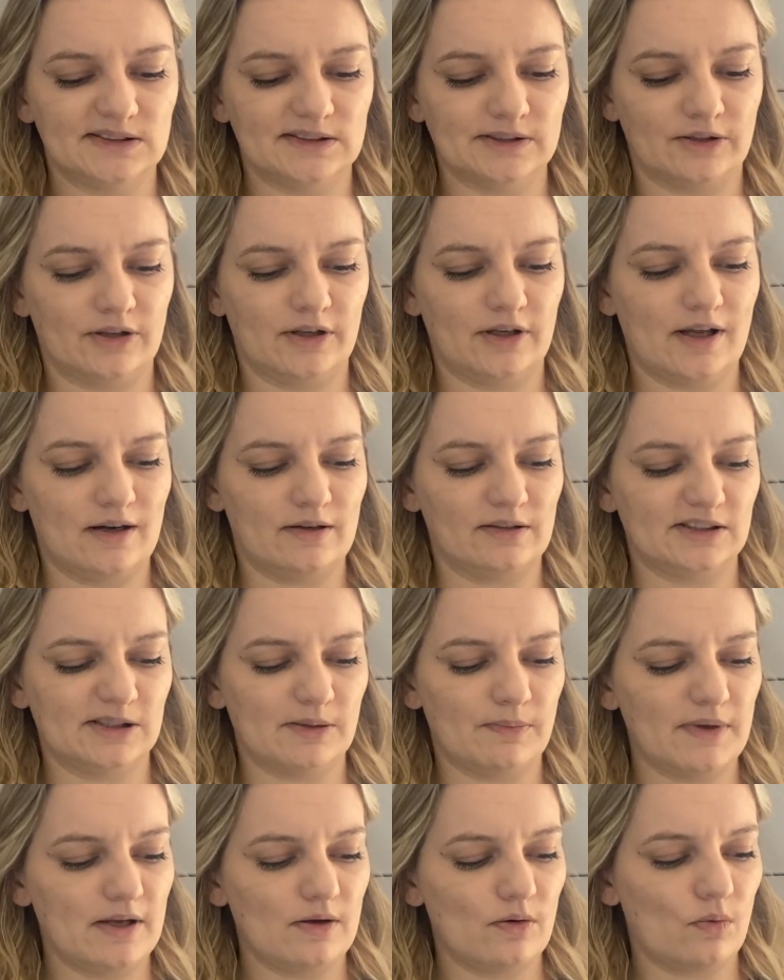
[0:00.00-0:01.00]
So, and I was a
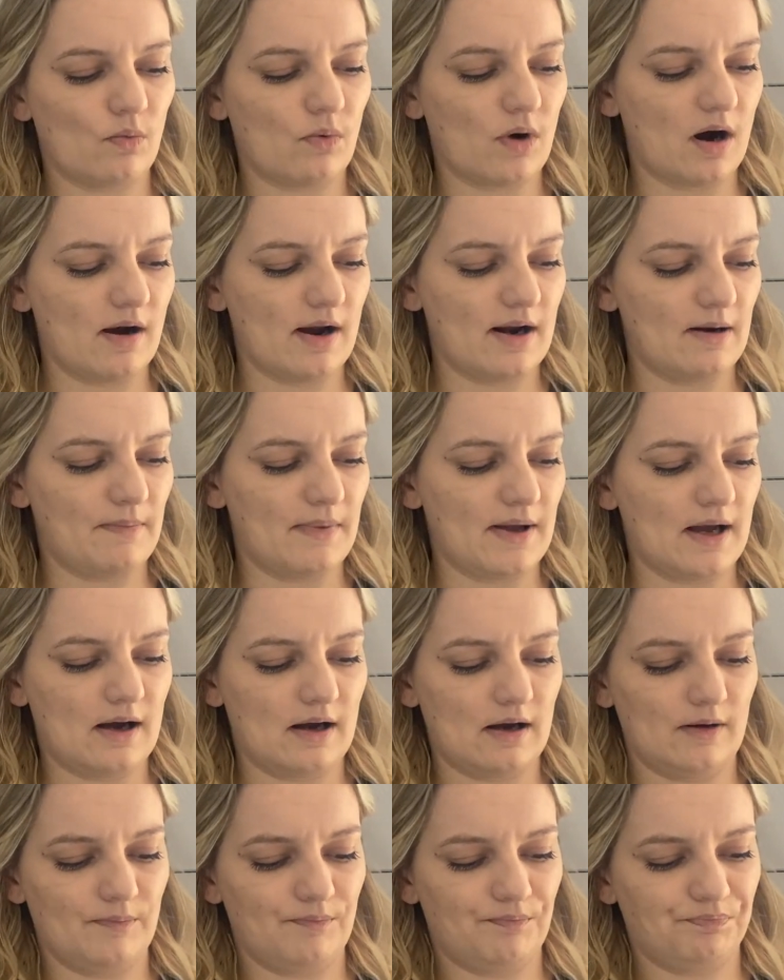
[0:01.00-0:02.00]
bit worried
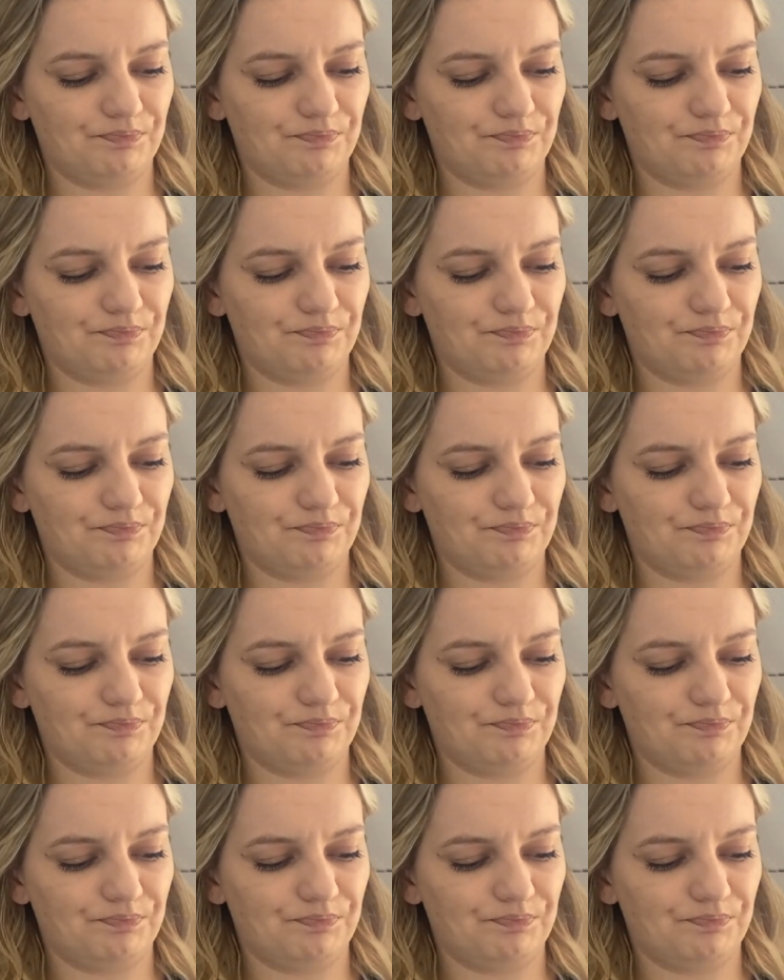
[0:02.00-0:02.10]
about,